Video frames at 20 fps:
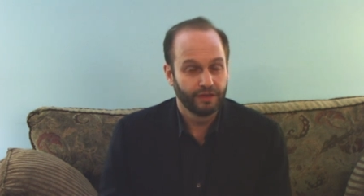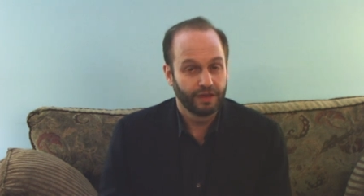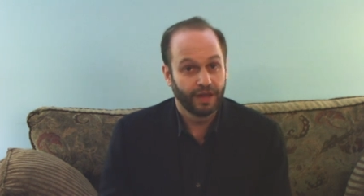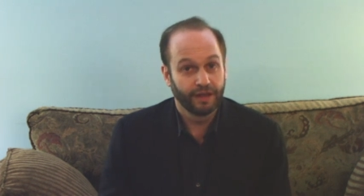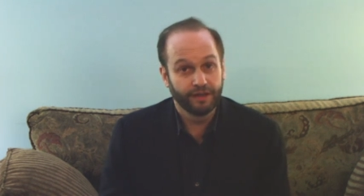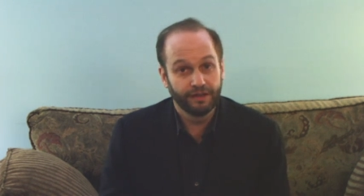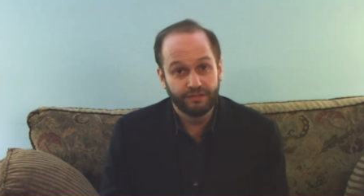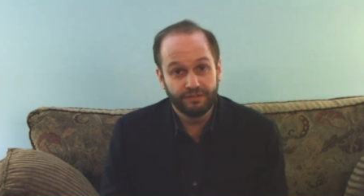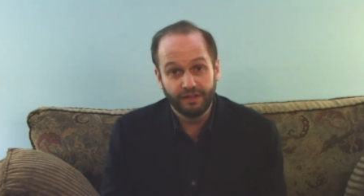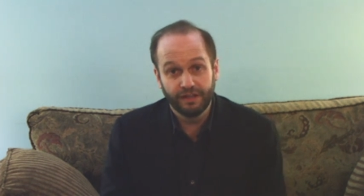
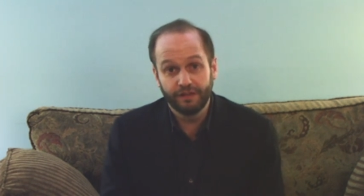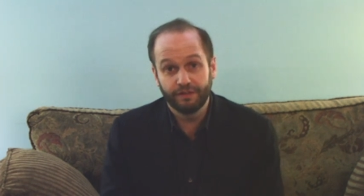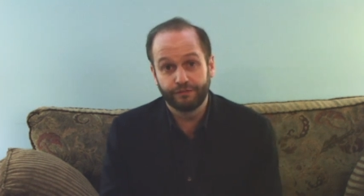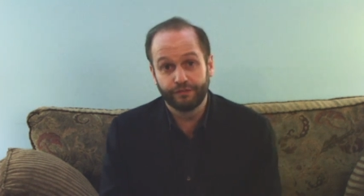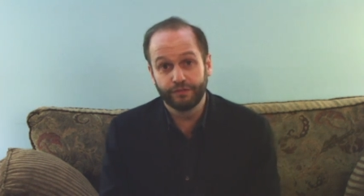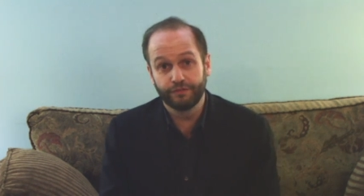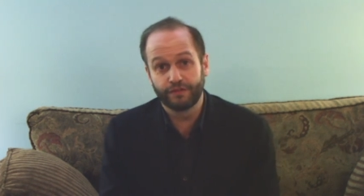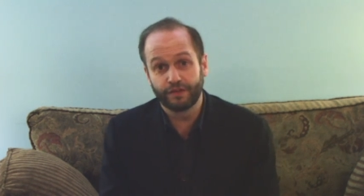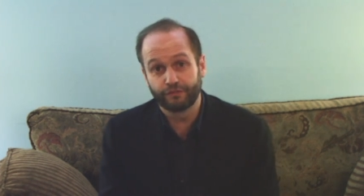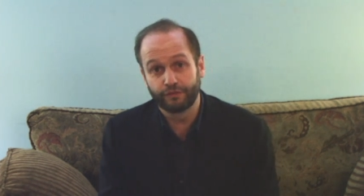And indeed,
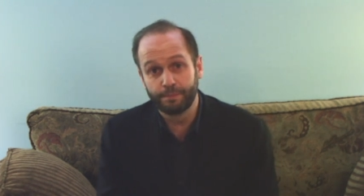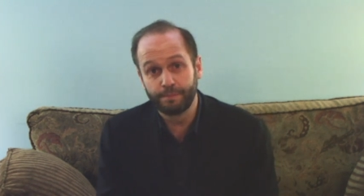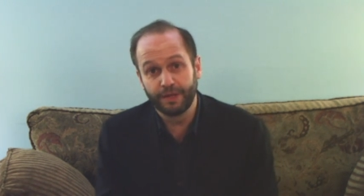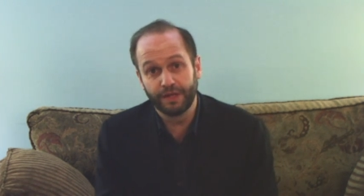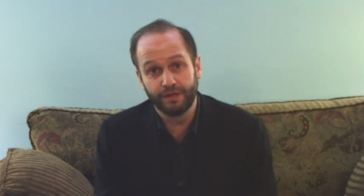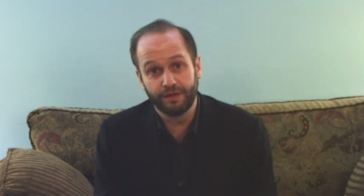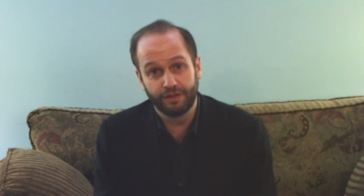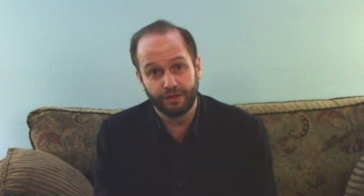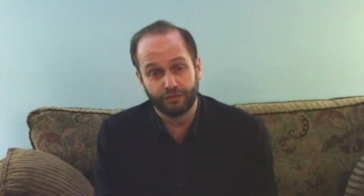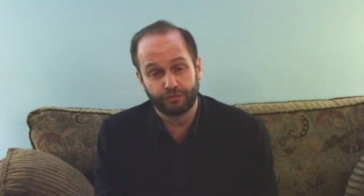if you've ever
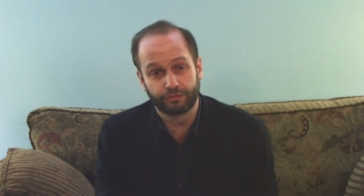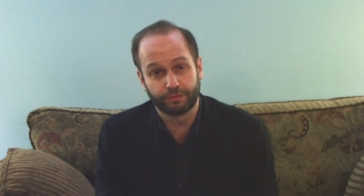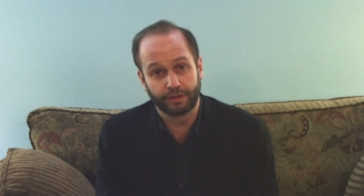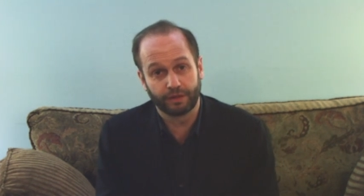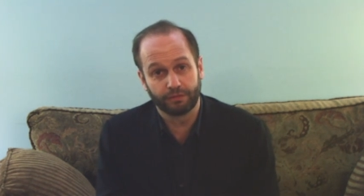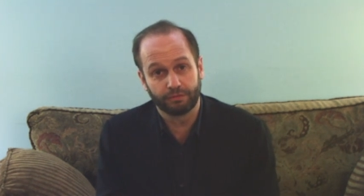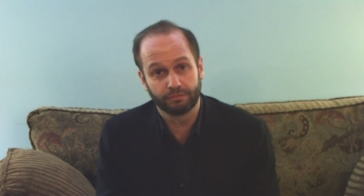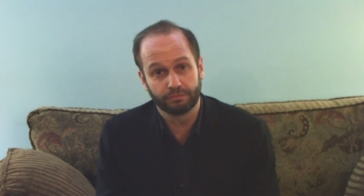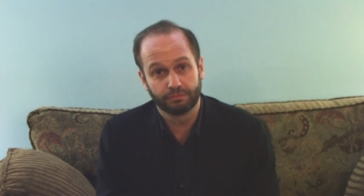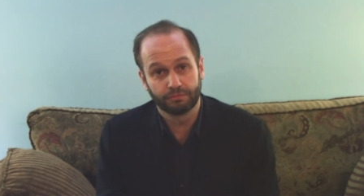been in
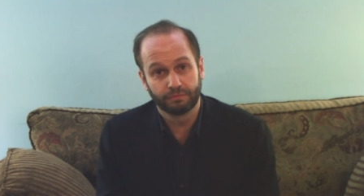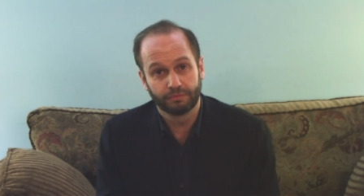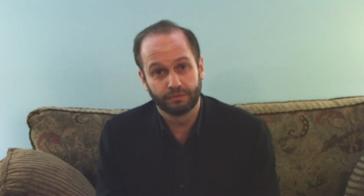Israel,